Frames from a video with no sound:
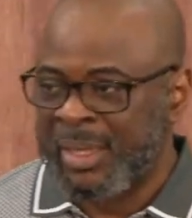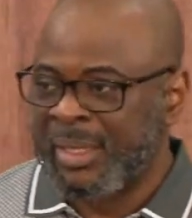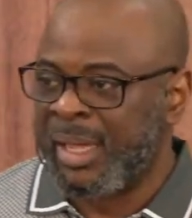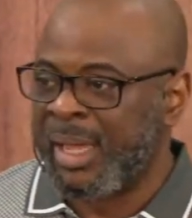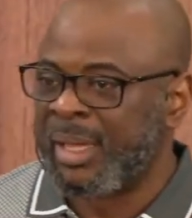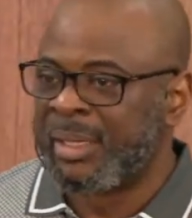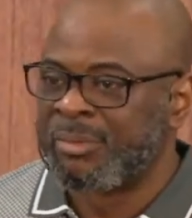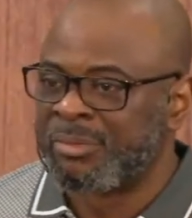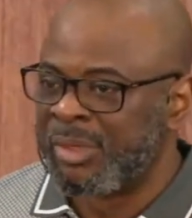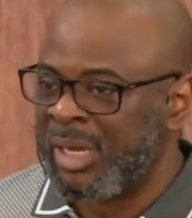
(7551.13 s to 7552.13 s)
Yeah,
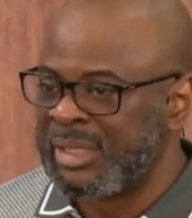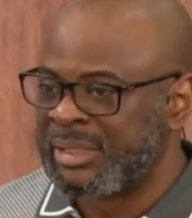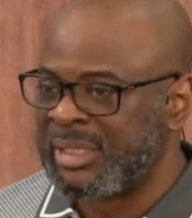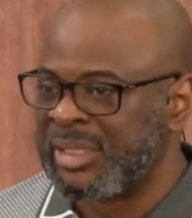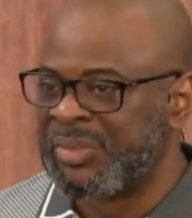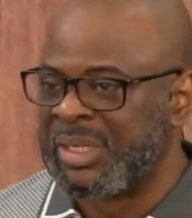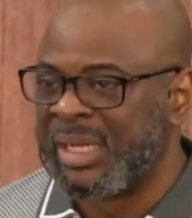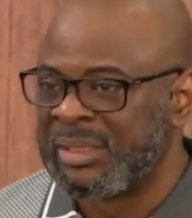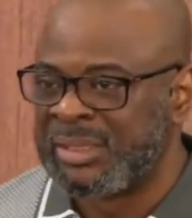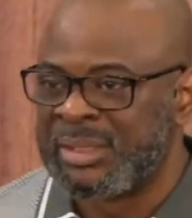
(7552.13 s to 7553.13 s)
very
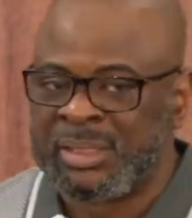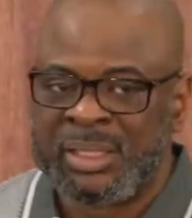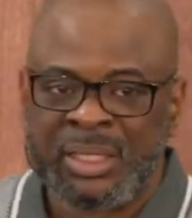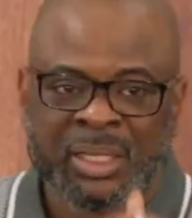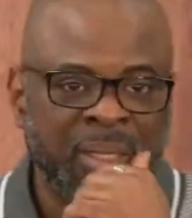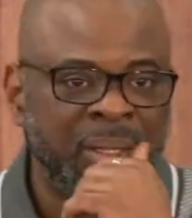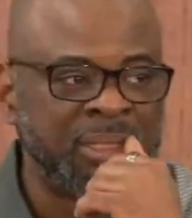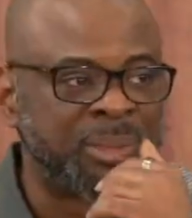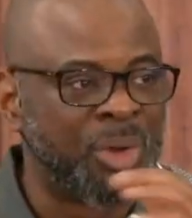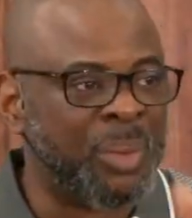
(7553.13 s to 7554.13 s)
significant.
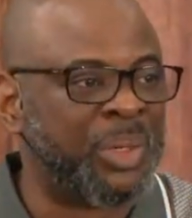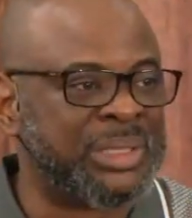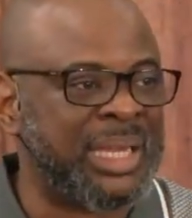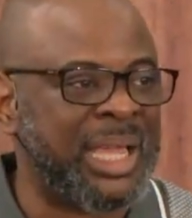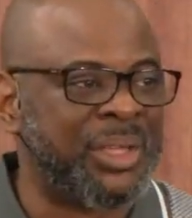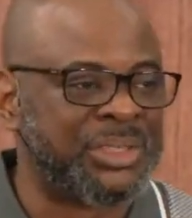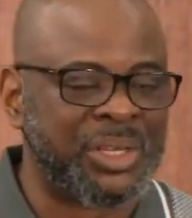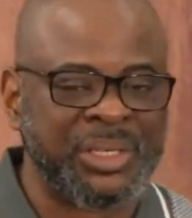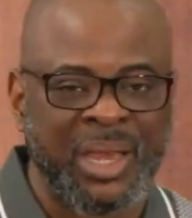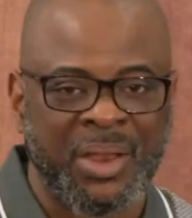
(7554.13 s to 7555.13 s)
It's more important than your
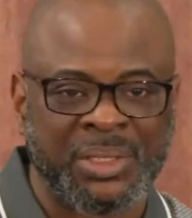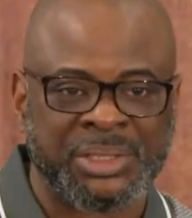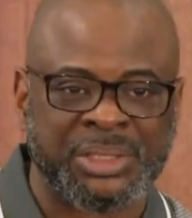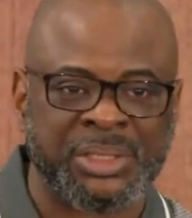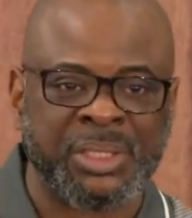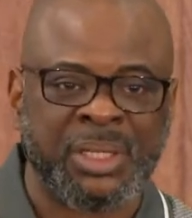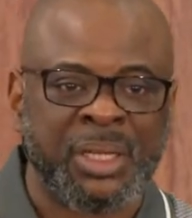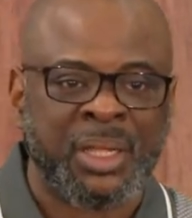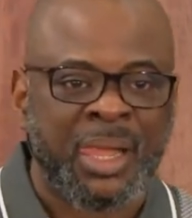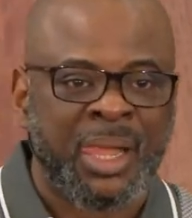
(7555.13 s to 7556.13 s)
Sunday lunch.
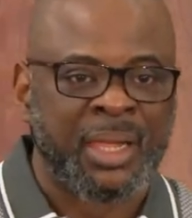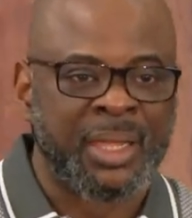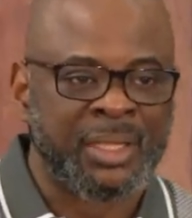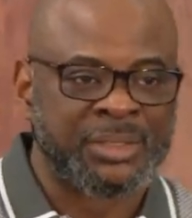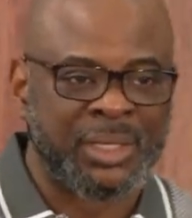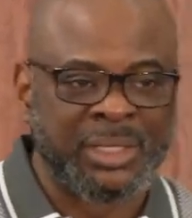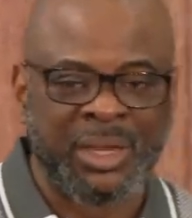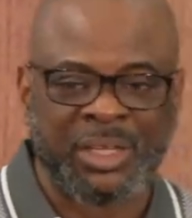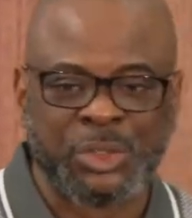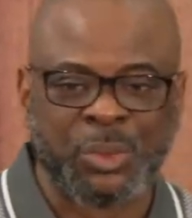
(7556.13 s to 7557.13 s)
Okay, Sunday
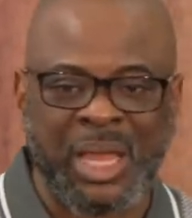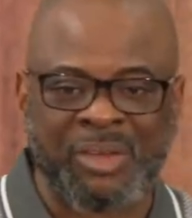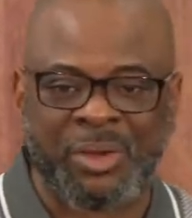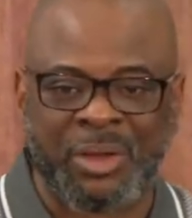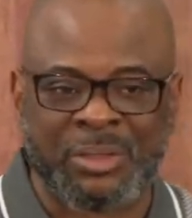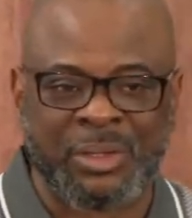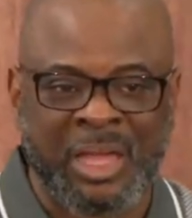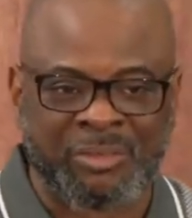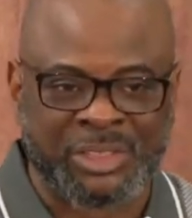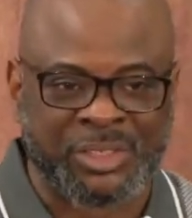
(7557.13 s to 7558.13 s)
lunch you will have
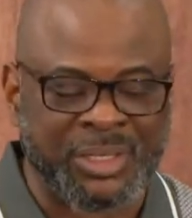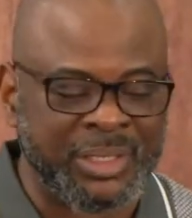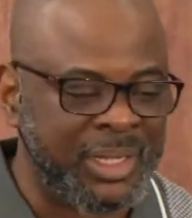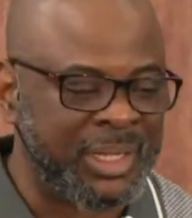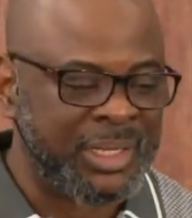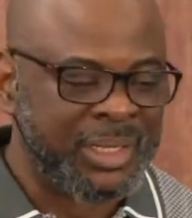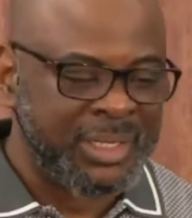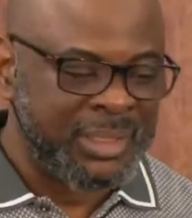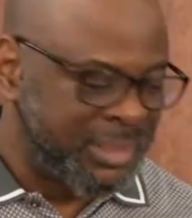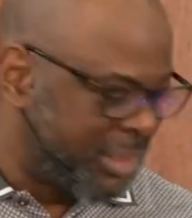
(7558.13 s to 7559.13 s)
every Sunday.
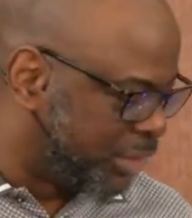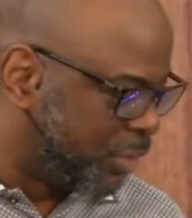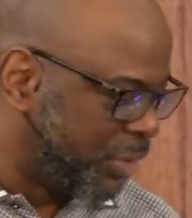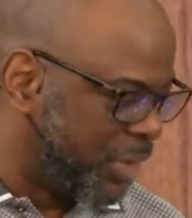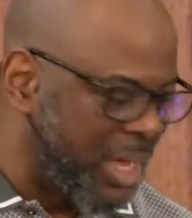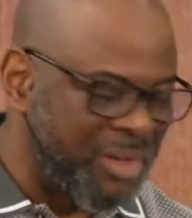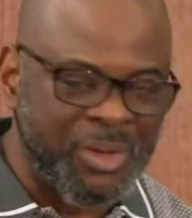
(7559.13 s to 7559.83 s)
This you will not have